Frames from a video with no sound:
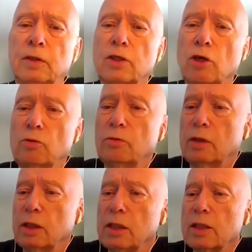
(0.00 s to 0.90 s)
So
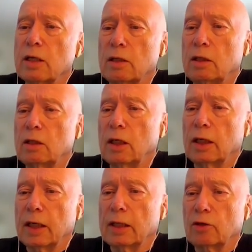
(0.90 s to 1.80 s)
these are
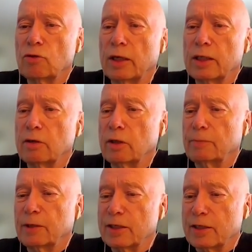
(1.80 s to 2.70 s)
again, the criteria,
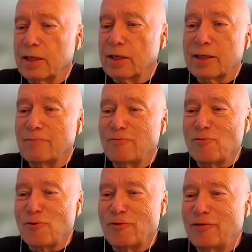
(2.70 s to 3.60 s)
because
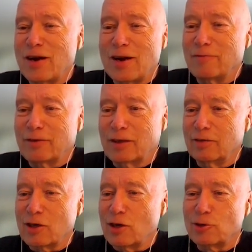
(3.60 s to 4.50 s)
DSM-5
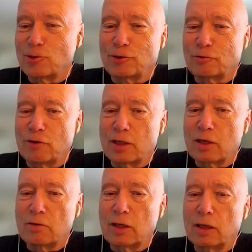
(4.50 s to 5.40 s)
gives all sorts of
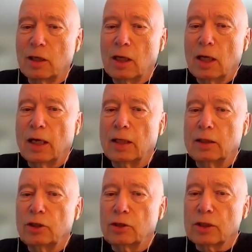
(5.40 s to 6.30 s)
criteria,
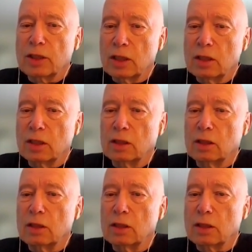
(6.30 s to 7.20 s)
and you can see that
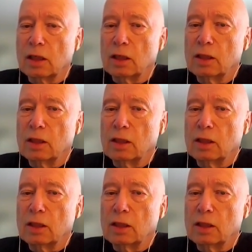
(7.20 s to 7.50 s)
these